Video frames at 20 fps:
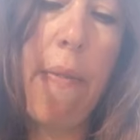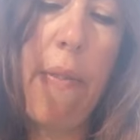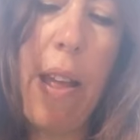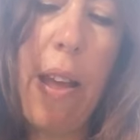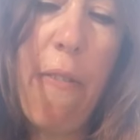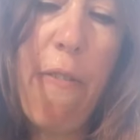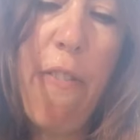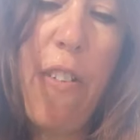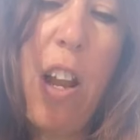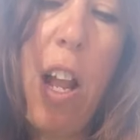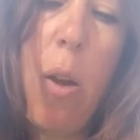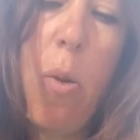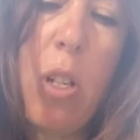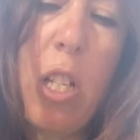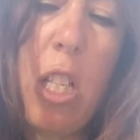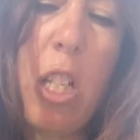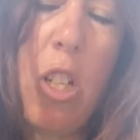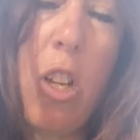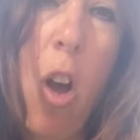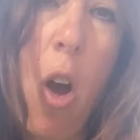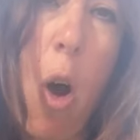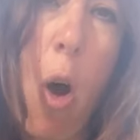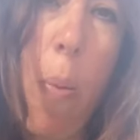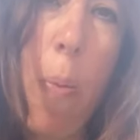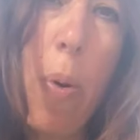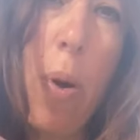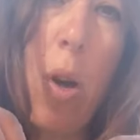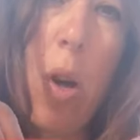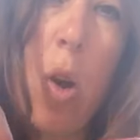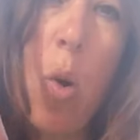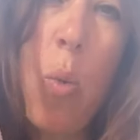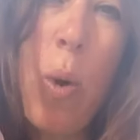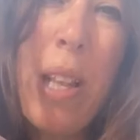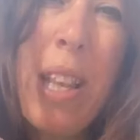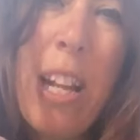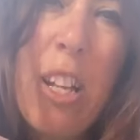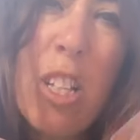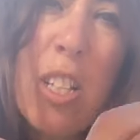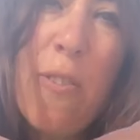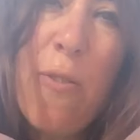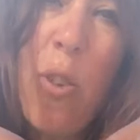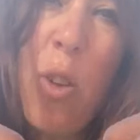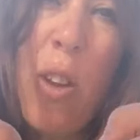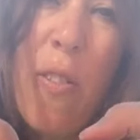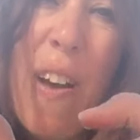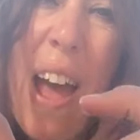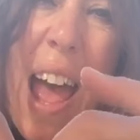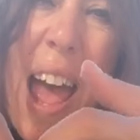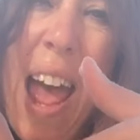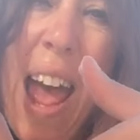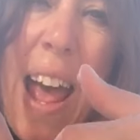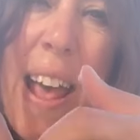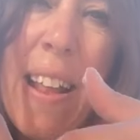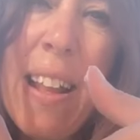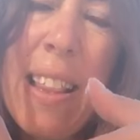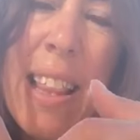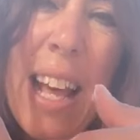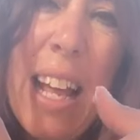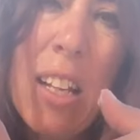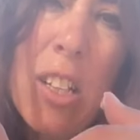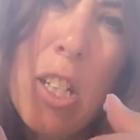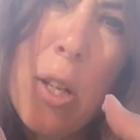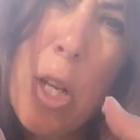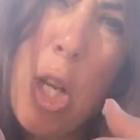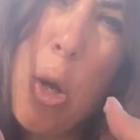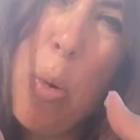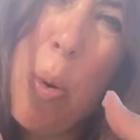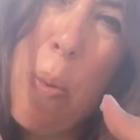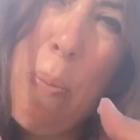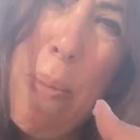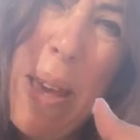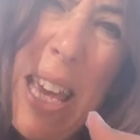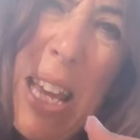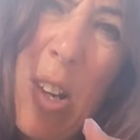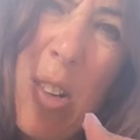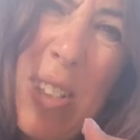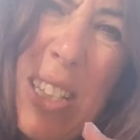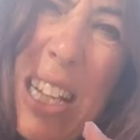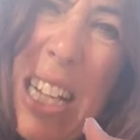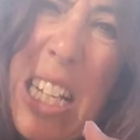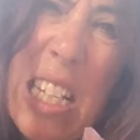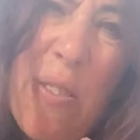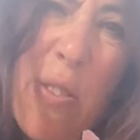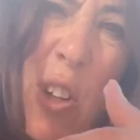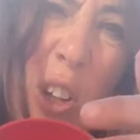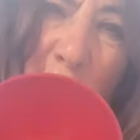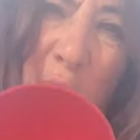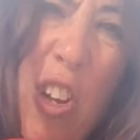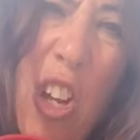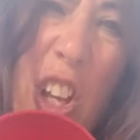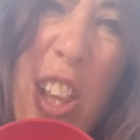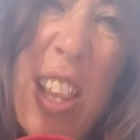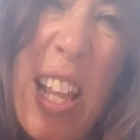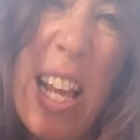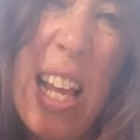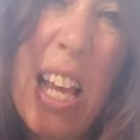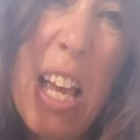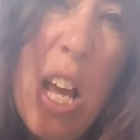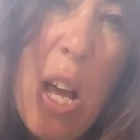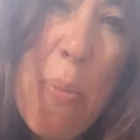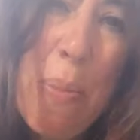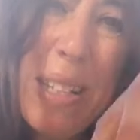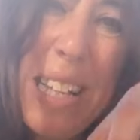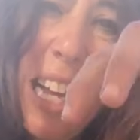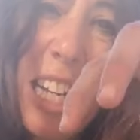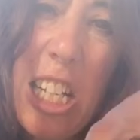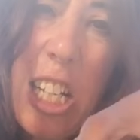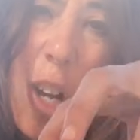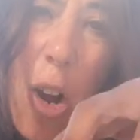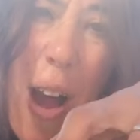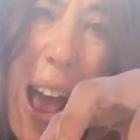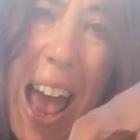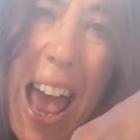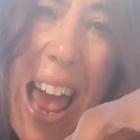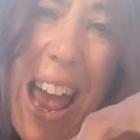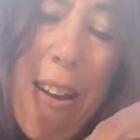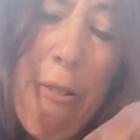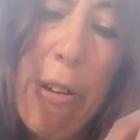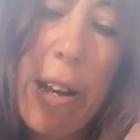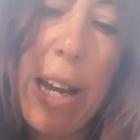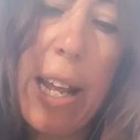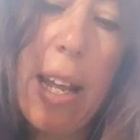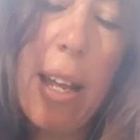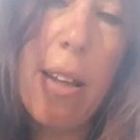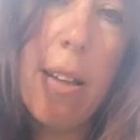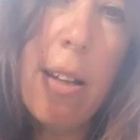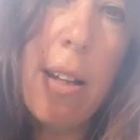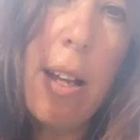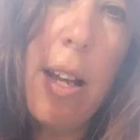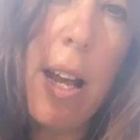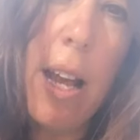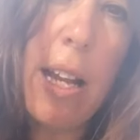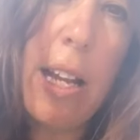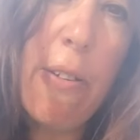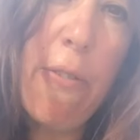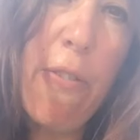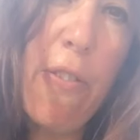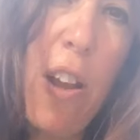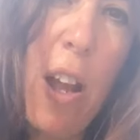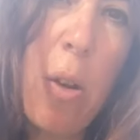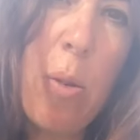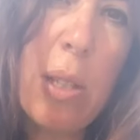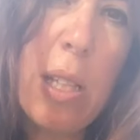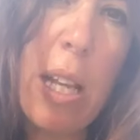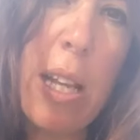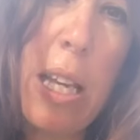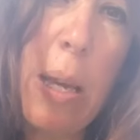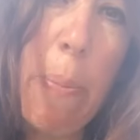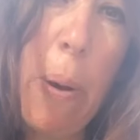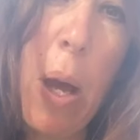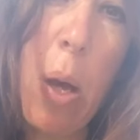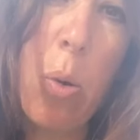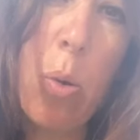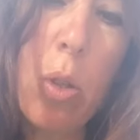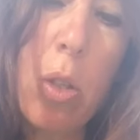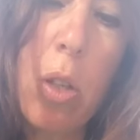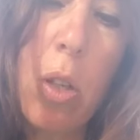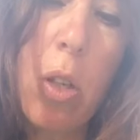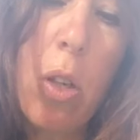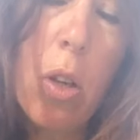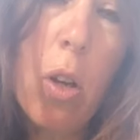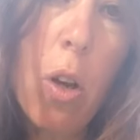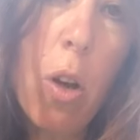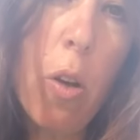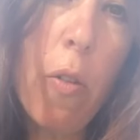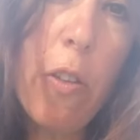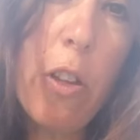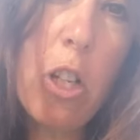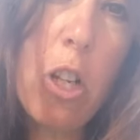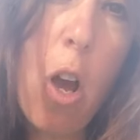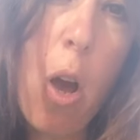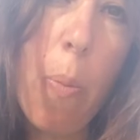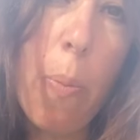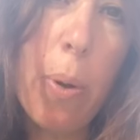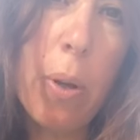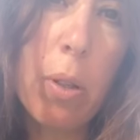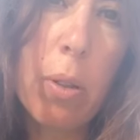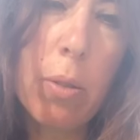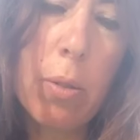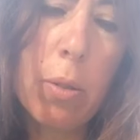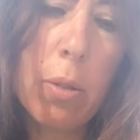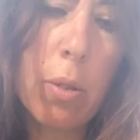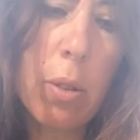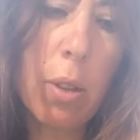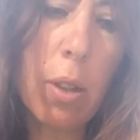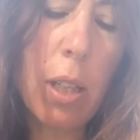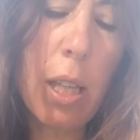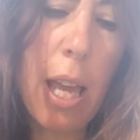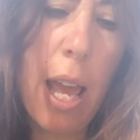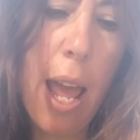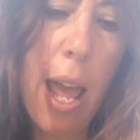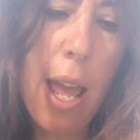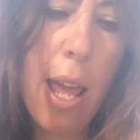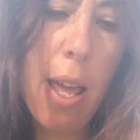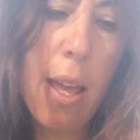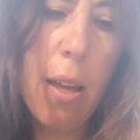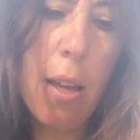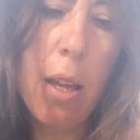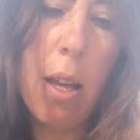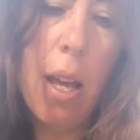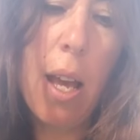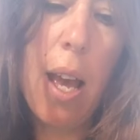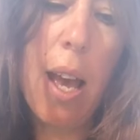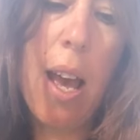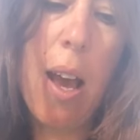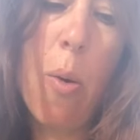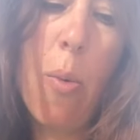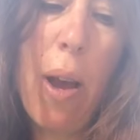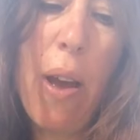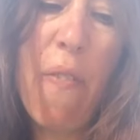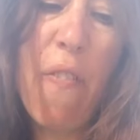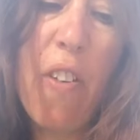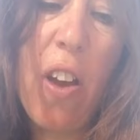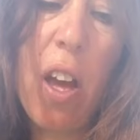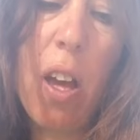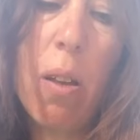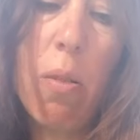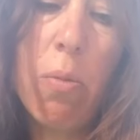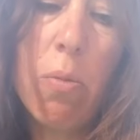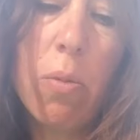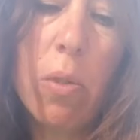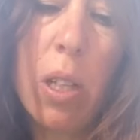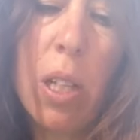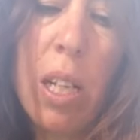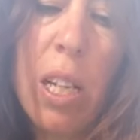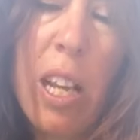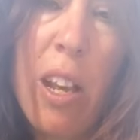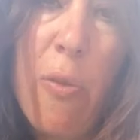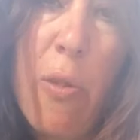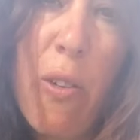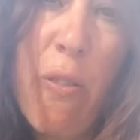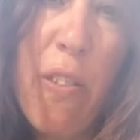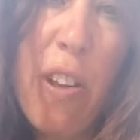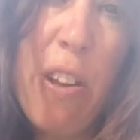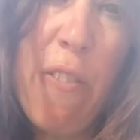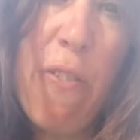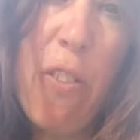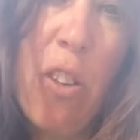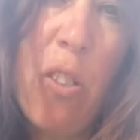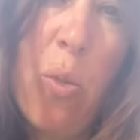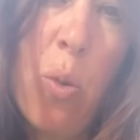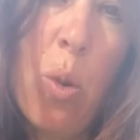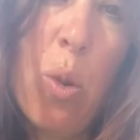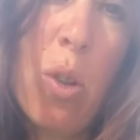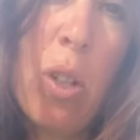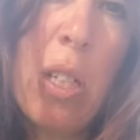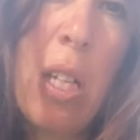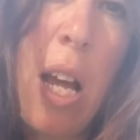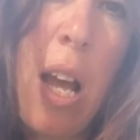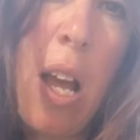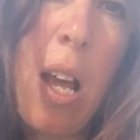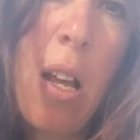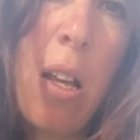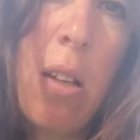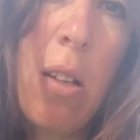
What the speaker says: they float to the top when they're just full of air. That to you and me looks like it's full of nothing, but it's actually got air in it and it floats like a boat on the top. Okay, however, if we fill it full of water,